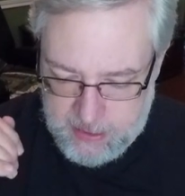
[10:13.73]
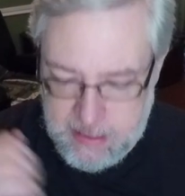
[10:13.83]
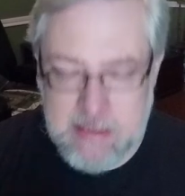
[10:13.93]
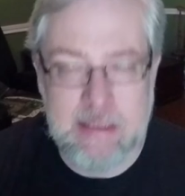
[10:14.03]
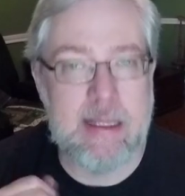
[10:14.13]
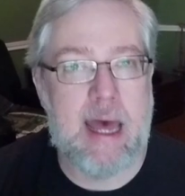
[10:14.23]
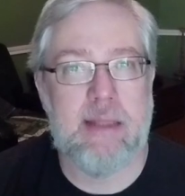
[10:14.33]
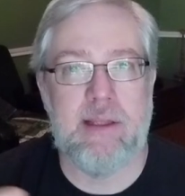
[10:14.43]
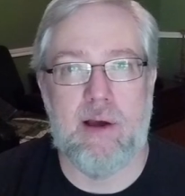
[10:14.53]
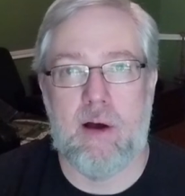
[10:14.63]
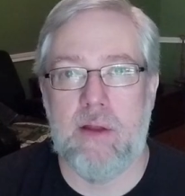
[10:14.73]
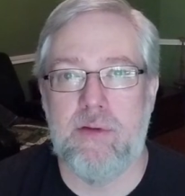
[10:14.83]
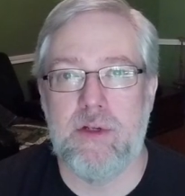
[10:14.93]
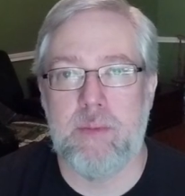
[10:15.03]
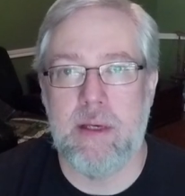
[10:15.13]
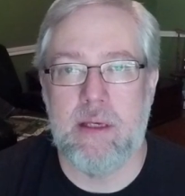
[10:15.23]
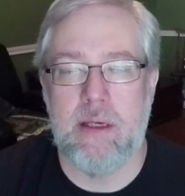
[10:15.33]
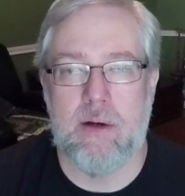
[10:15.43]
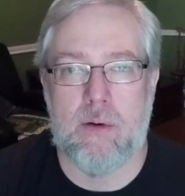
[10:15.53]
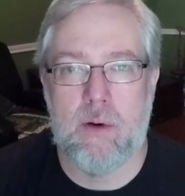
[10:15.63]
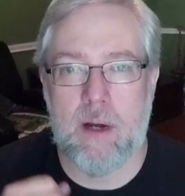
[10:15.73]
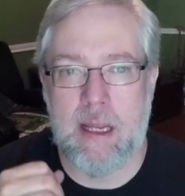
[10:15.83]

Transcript: is that the author speaking or